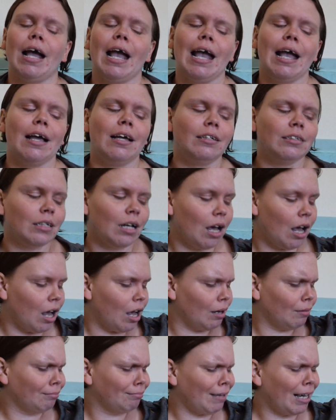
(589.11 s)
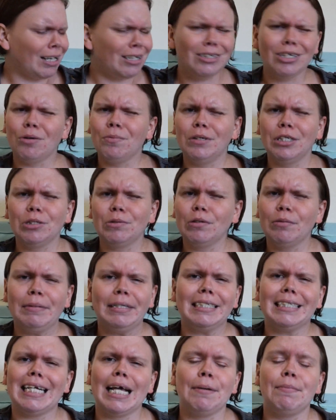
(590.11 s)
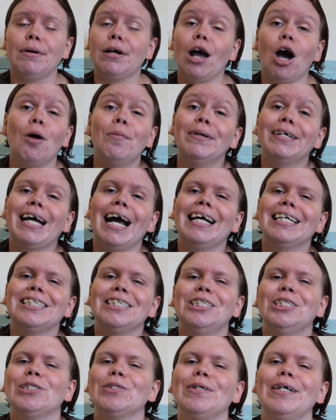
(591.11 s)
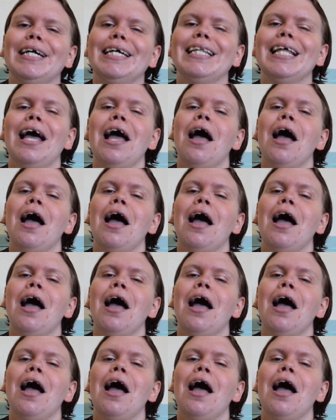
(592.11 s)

And I don't know what is with me today, but I hope you guys enjoyed